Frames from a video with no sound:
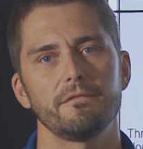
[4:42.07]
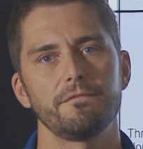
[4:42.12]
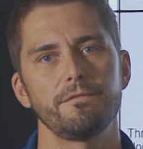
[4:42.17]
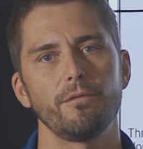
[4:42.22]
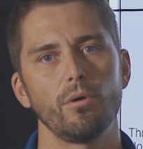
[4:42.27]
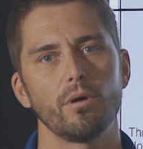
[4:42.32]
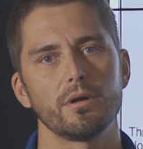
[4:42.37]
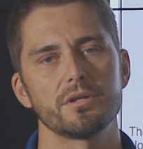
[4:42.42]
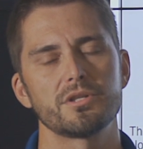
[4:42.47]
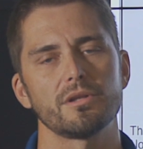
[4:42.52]

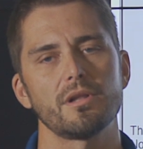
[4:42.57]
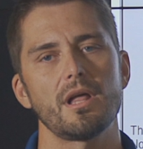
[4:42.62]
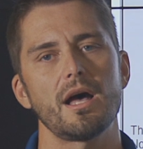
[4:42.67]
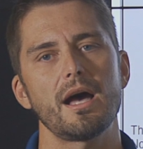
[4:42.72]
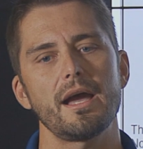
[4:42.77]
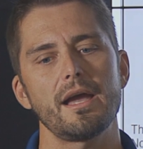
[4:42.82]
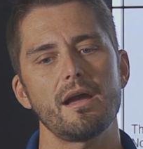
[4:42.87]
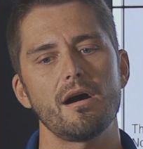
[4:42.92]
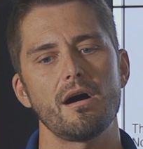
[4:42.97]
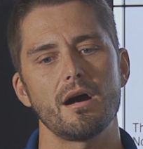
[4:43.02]
for
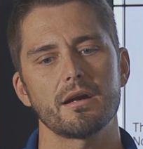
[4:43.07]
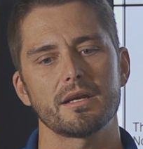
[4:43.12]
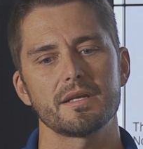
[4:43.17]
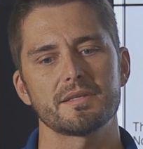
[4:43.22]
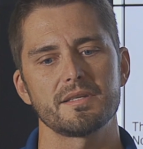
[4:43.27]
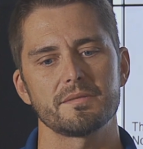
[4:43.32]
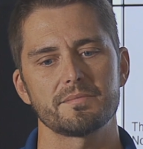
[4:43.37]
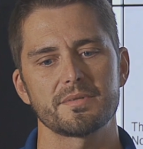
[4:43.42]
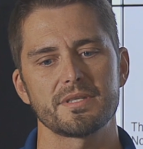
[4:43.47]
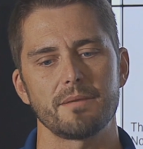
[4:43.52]
July,
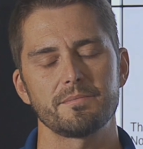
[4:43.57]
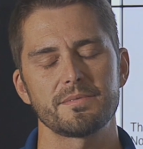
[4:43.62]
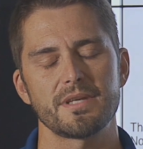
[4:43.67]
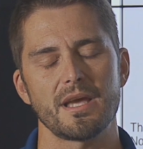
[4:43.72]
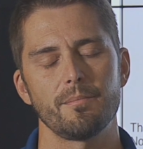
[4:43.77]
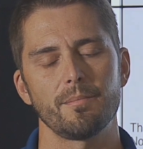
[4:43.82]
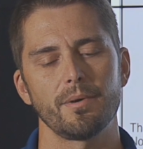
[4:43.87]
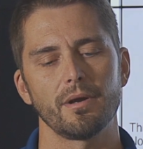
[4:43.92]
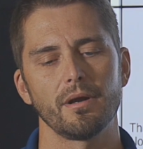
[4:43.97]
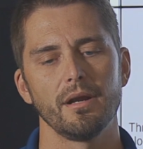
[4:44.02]
August, and
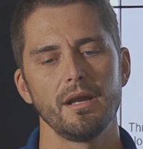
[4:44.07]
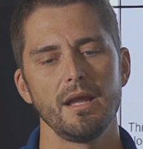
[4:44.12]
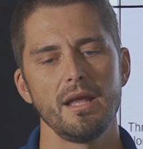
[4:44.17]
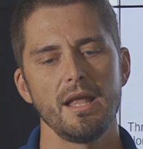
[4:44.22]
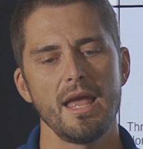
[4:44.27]
September.